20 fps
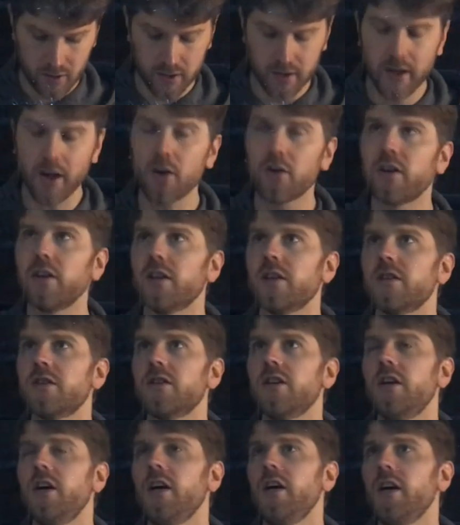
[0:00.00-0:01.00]
calculus,
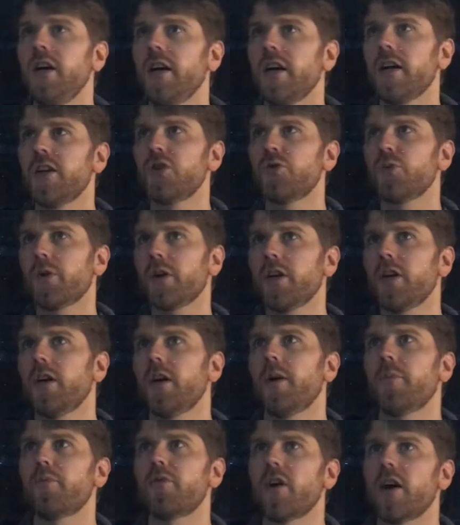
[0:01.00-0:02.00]
is we're going to
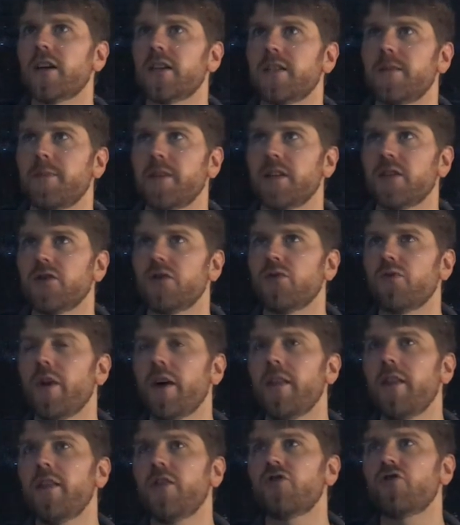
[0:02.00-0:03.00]
approximate. So
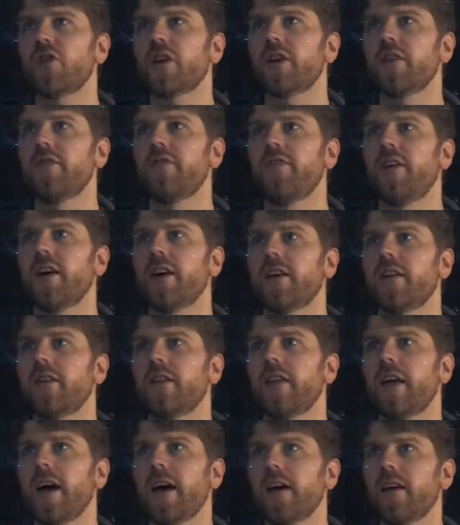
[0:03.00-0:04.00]
rather than trying to find
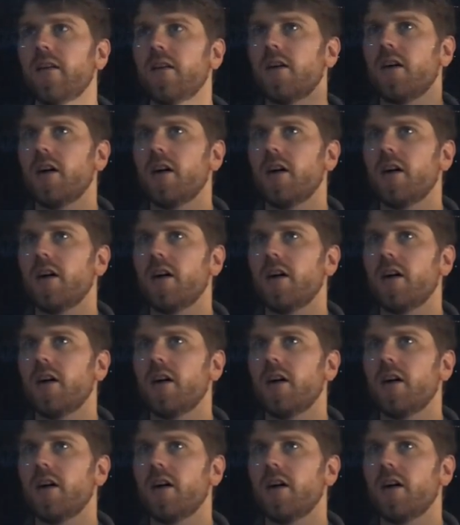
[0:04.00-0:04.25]
that